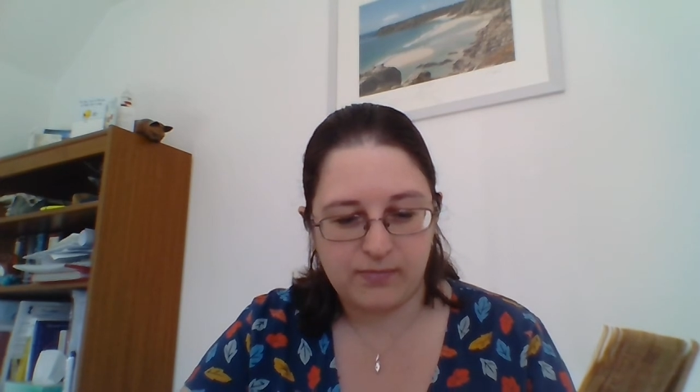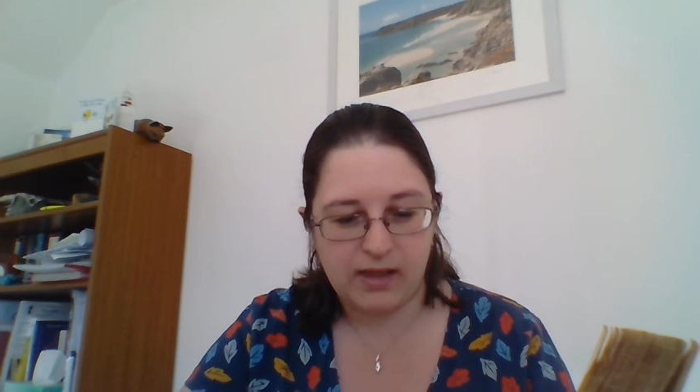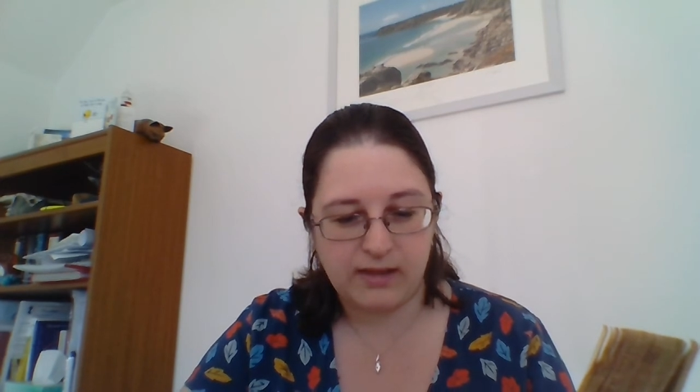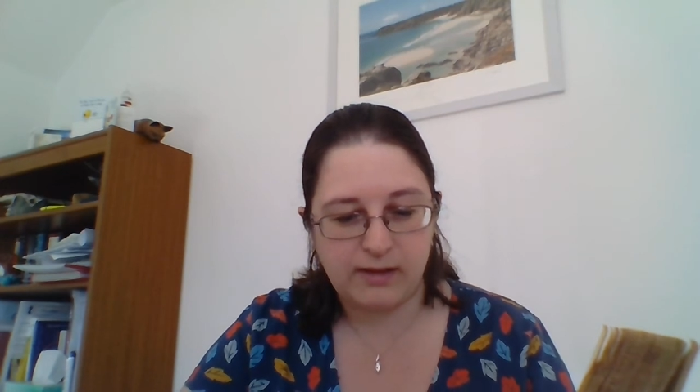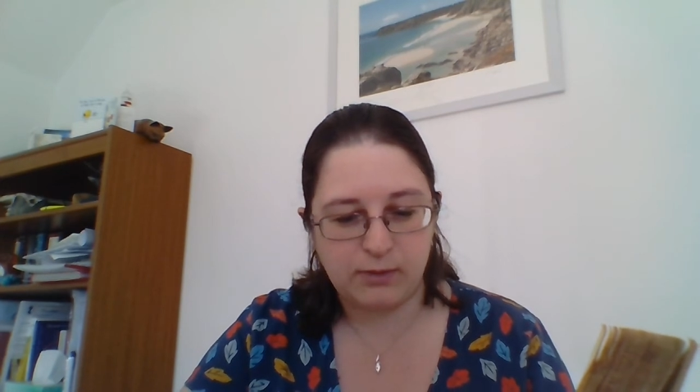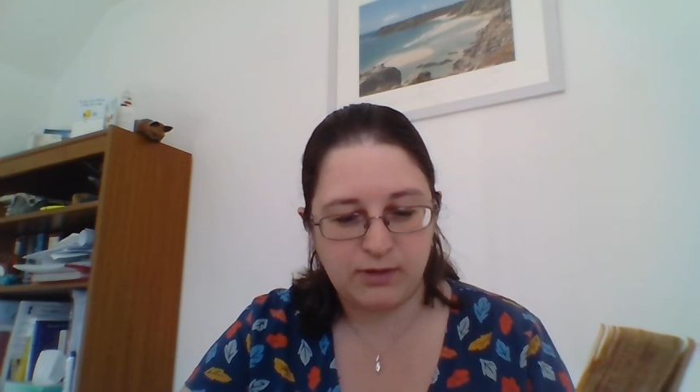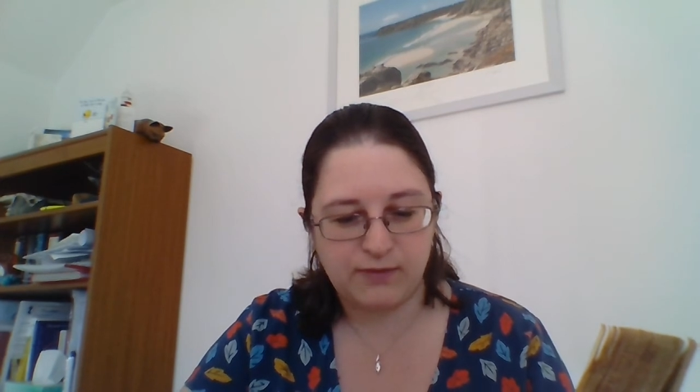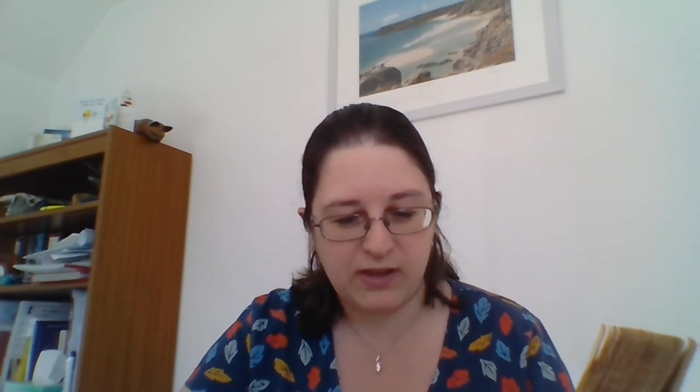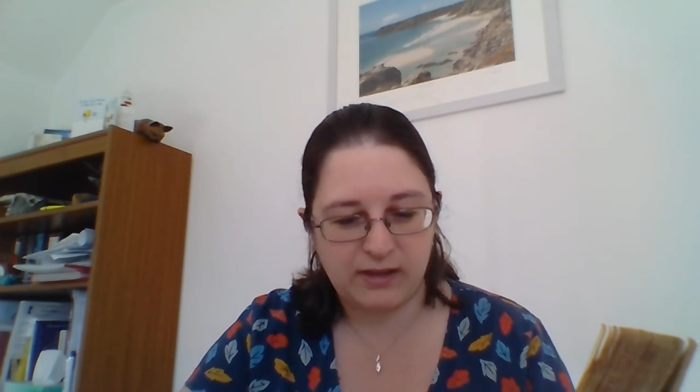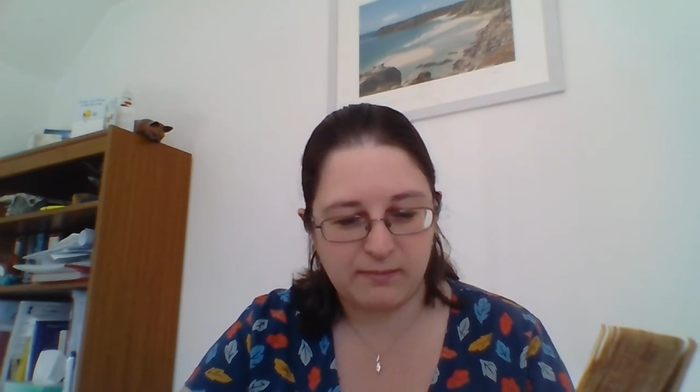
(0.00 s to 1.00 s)
And he would have
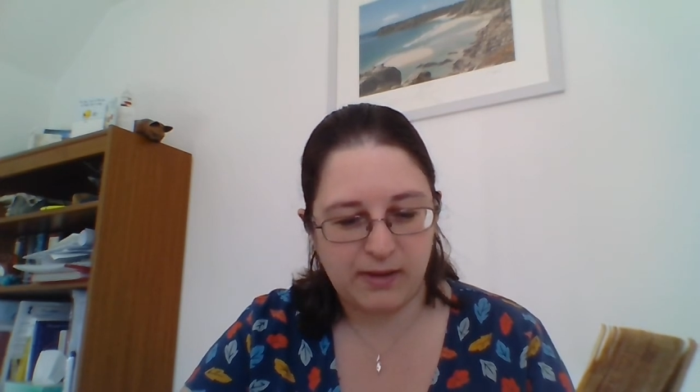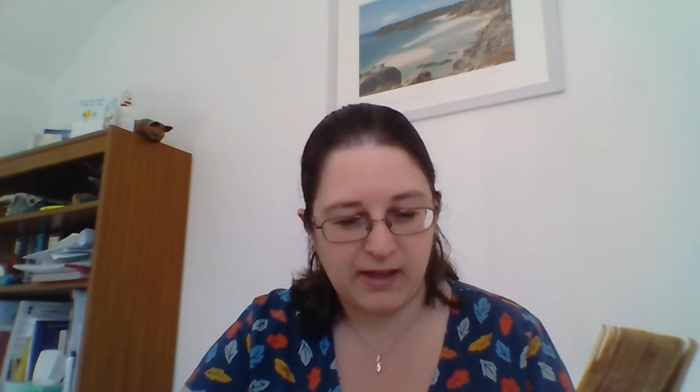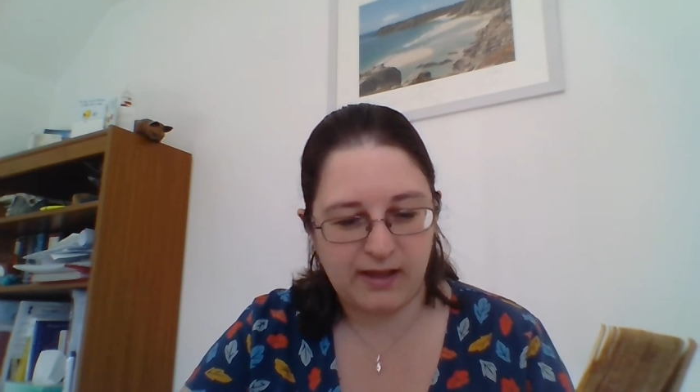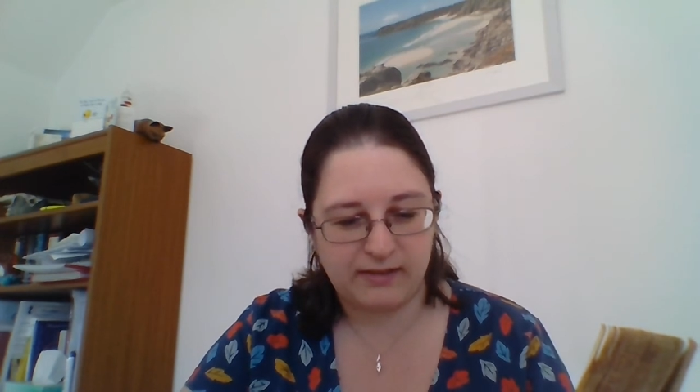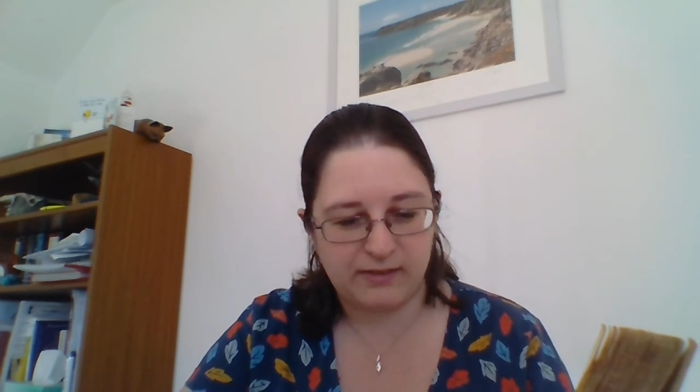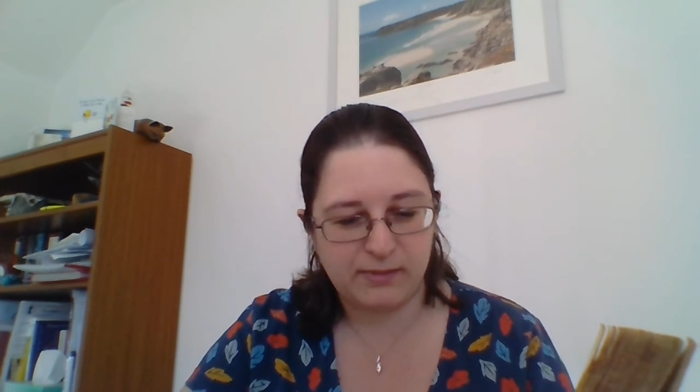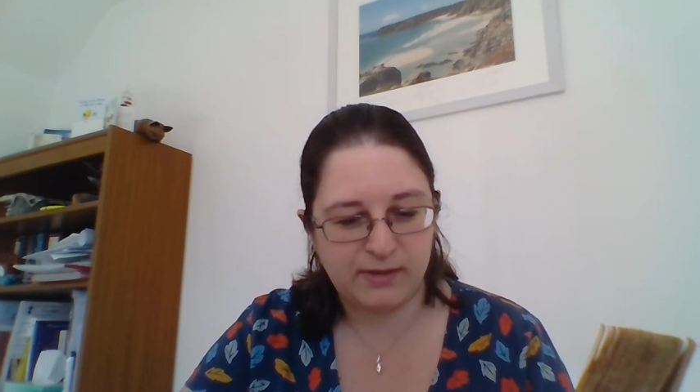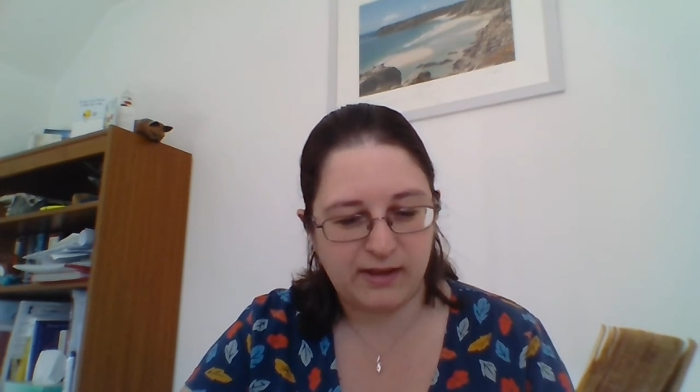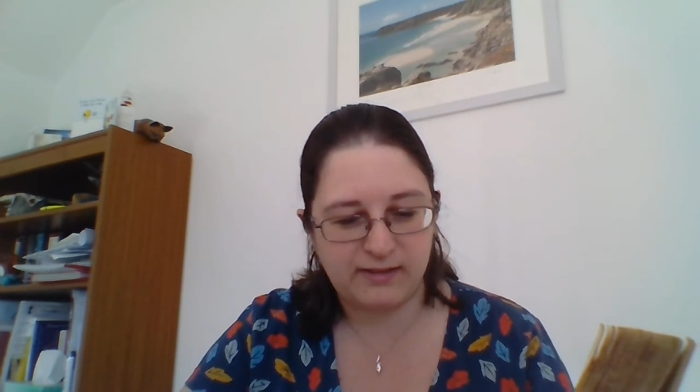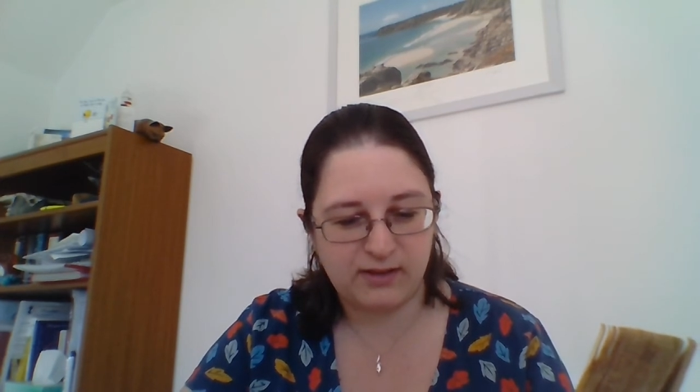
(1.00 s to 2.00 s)
taken my hand, but I
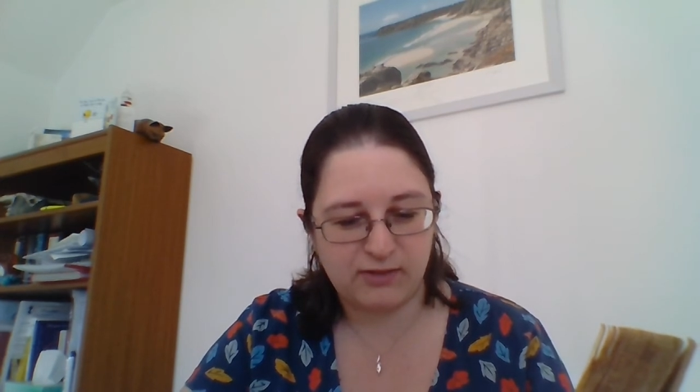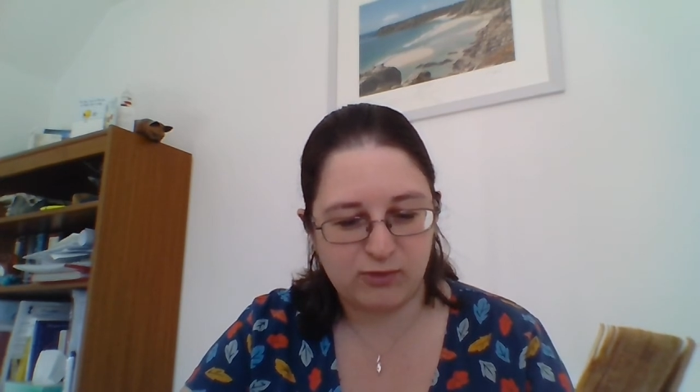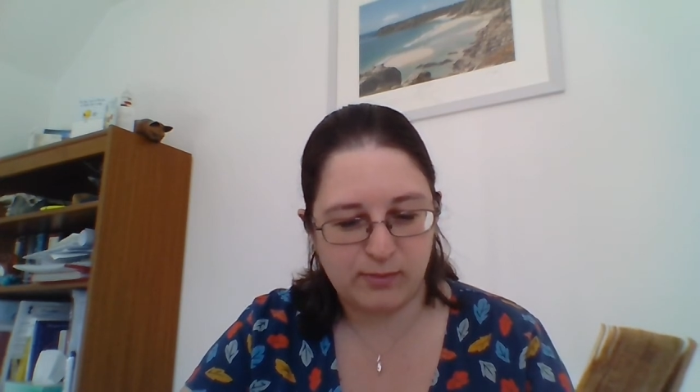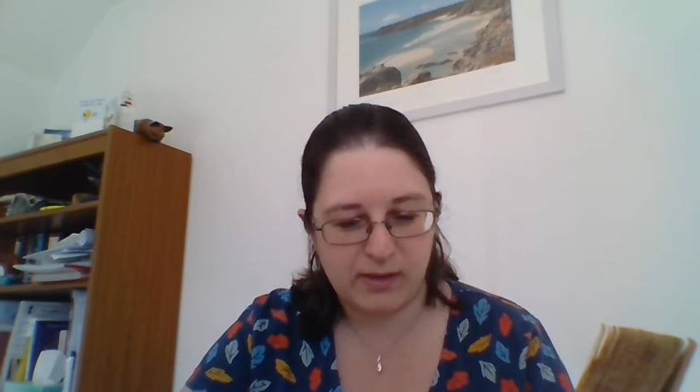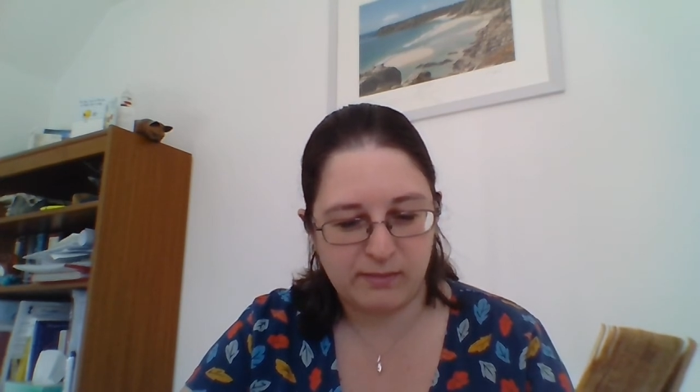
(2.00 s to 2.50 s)
turned from him,